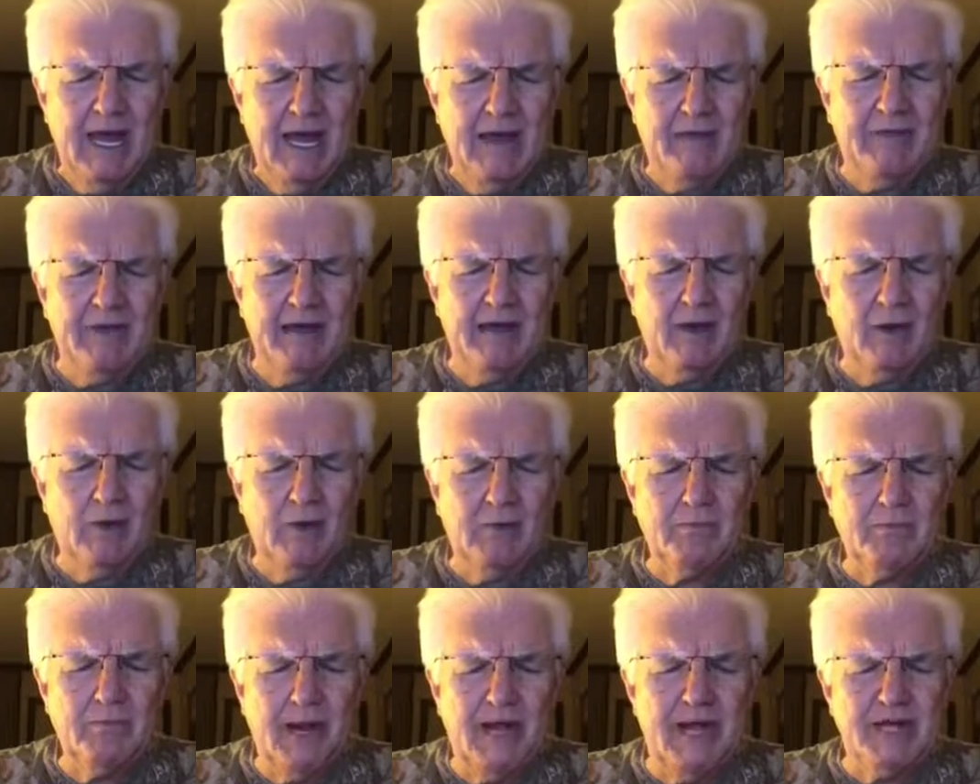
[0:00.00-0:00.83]
And then,
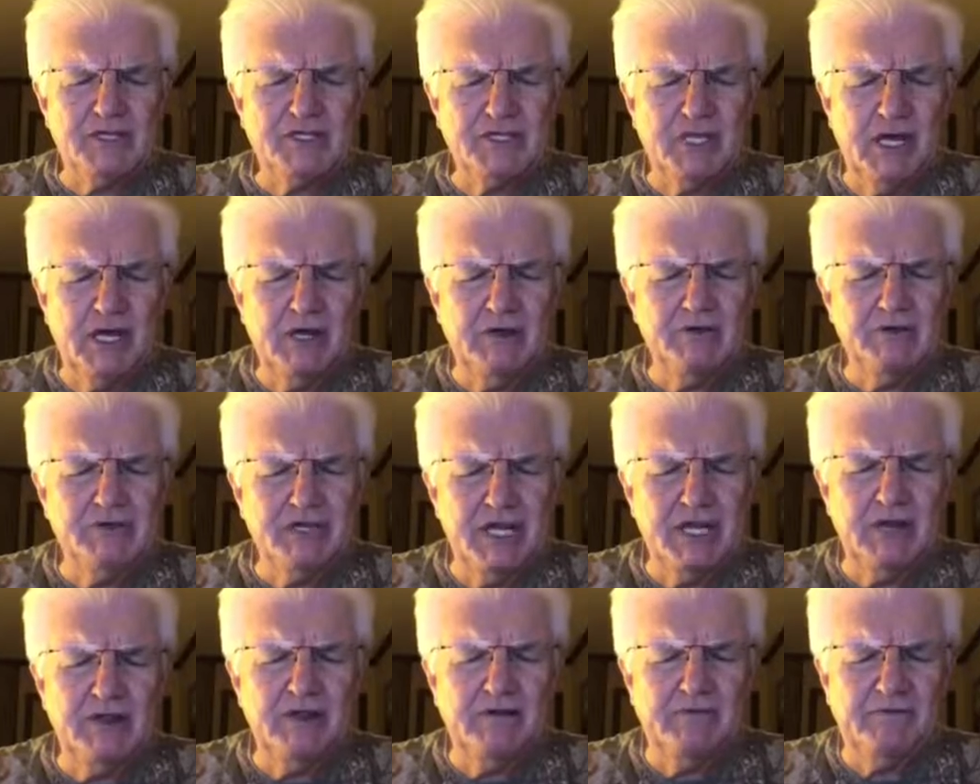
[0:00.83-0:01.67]
Lord, bless those
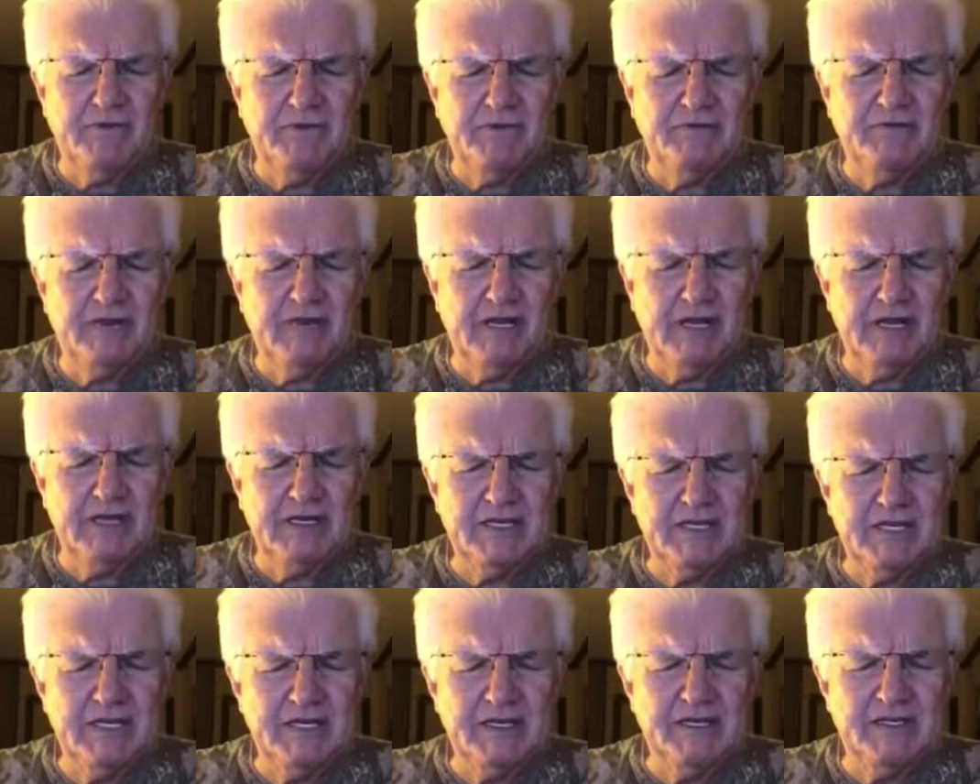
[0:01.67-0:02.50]
in the
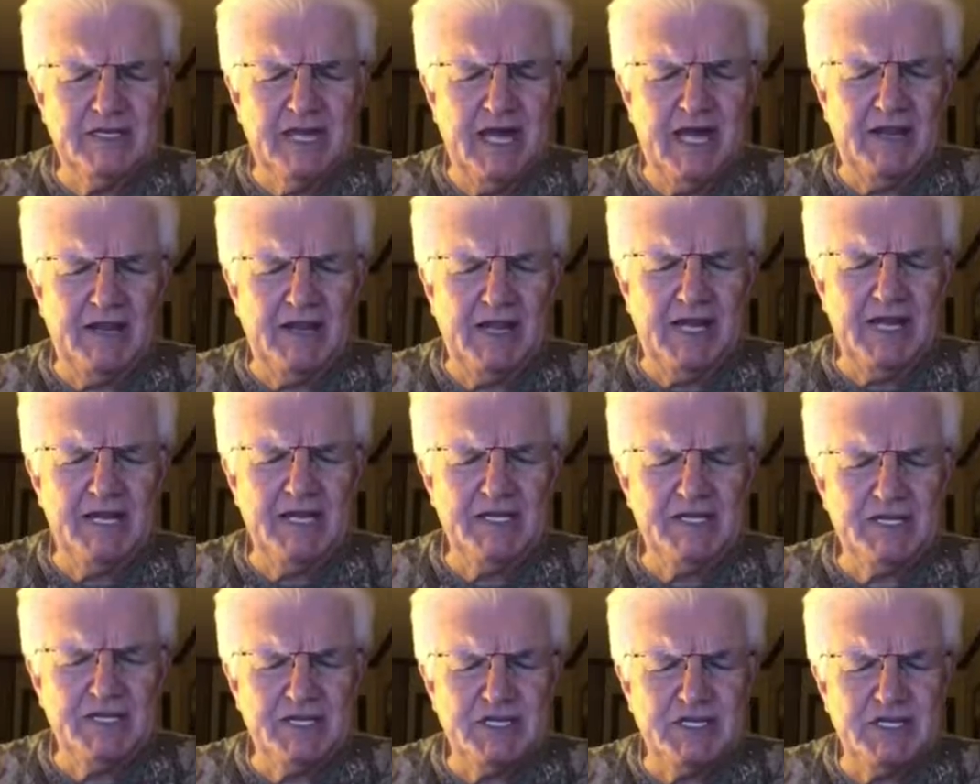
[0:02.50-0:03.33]
facilities that they
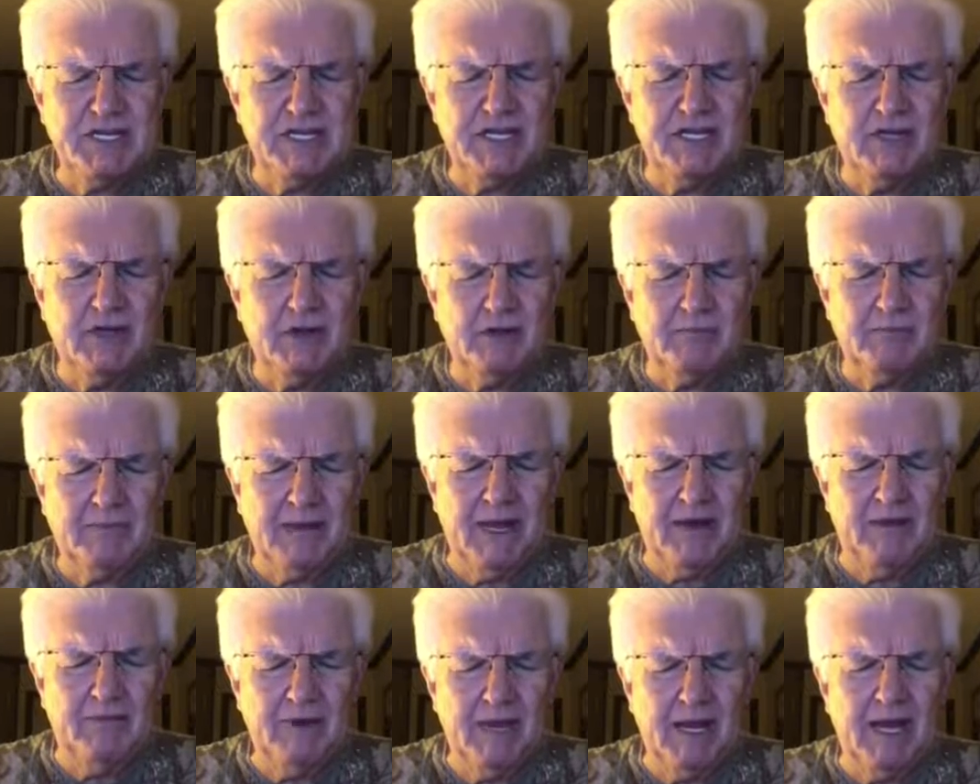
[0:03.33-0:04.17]
still
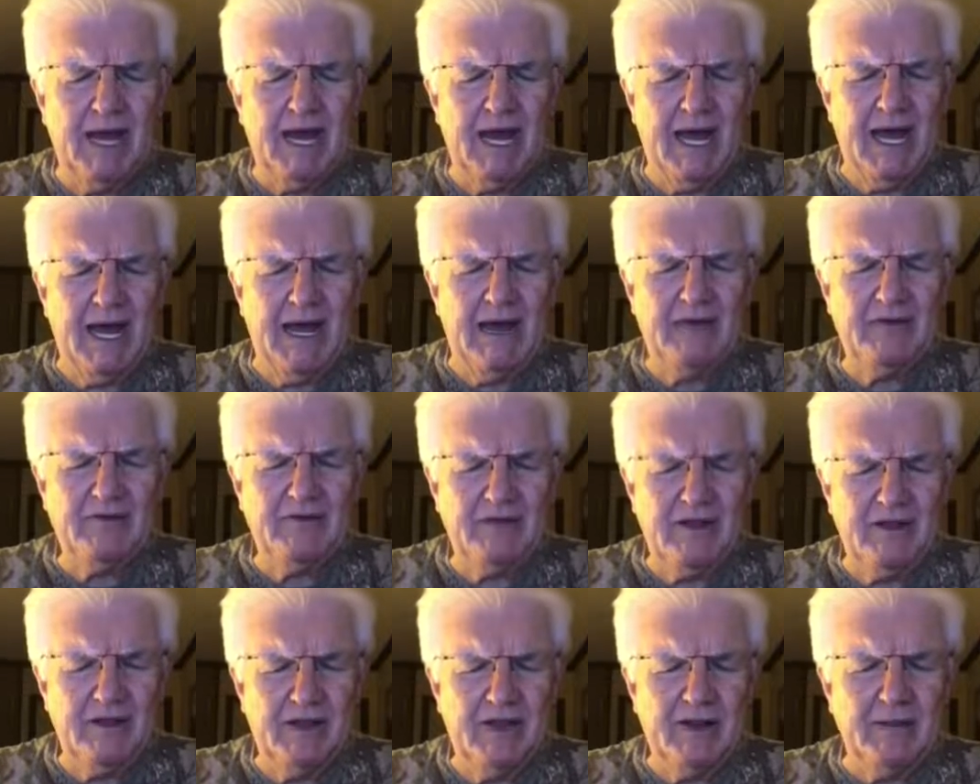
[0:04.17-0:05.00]
may realize
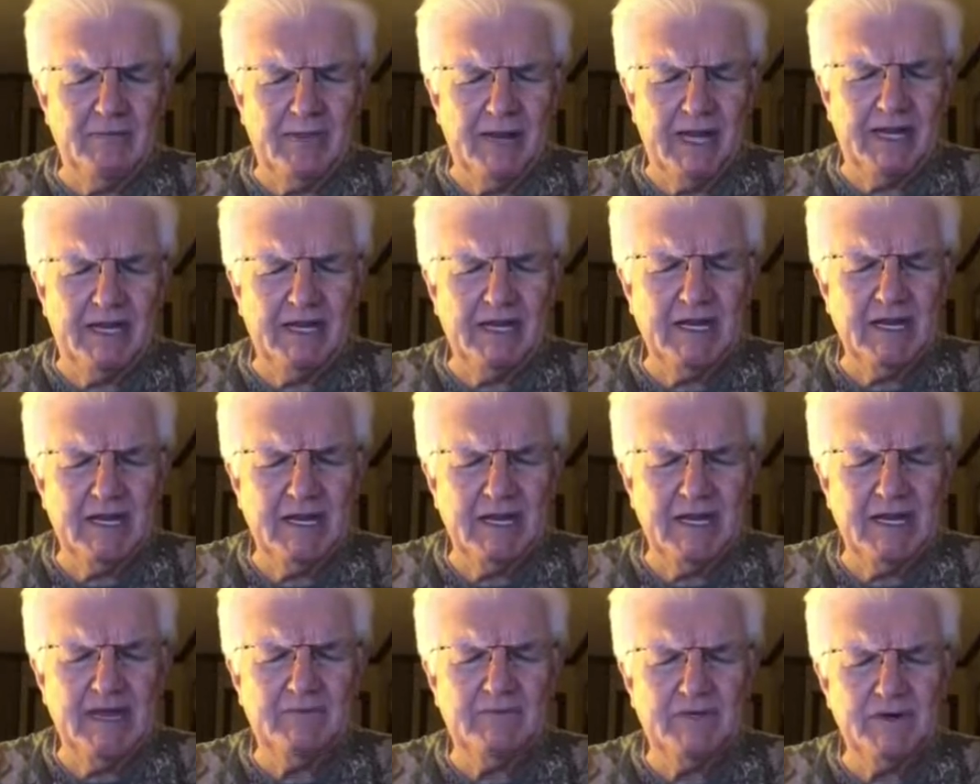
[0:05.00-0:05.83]
that they're making a
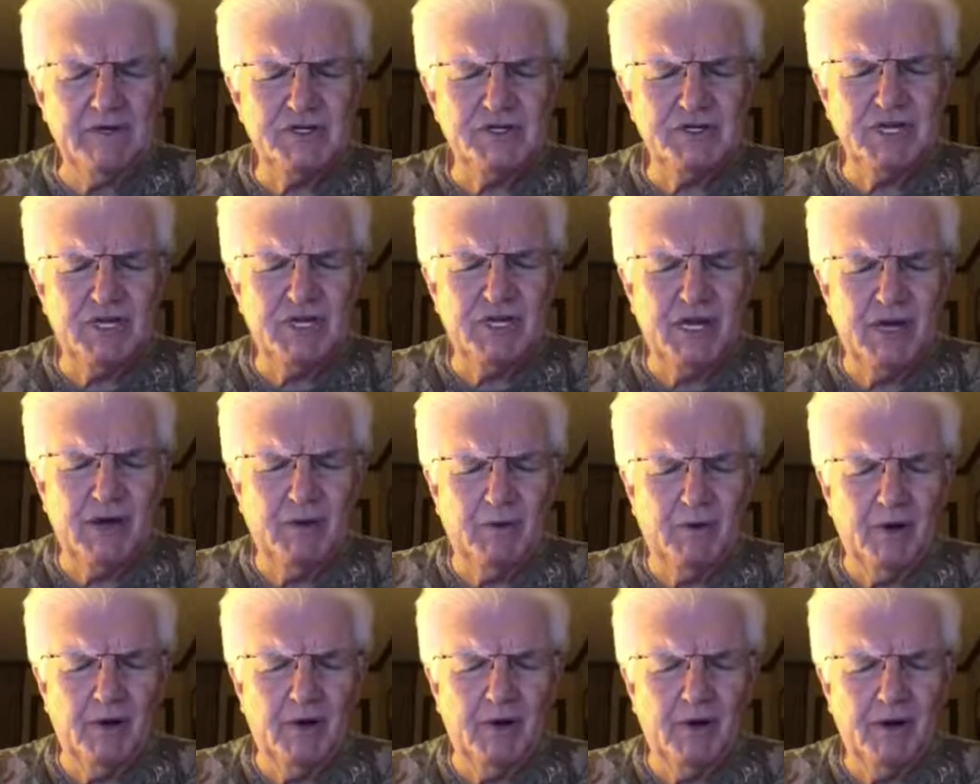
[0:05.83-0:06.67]
difference in their
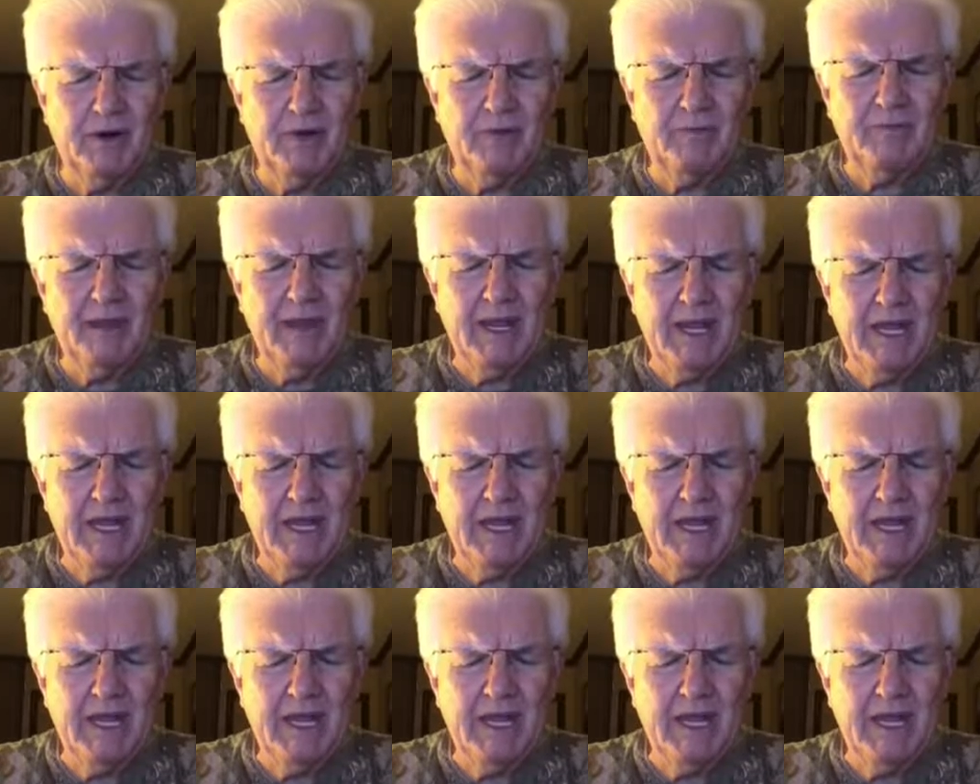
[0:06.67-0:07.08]
world.